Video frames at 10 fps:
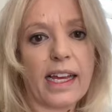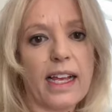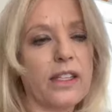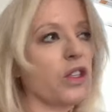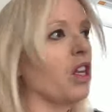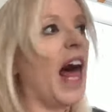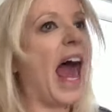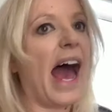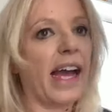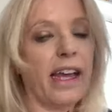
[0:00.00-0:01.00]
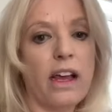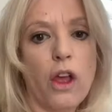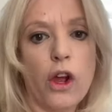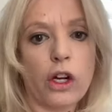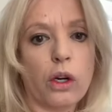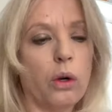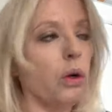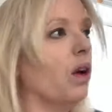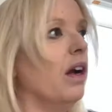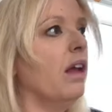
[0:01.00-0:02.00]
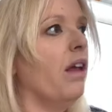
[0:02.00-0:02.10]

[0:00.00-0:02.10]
slag who,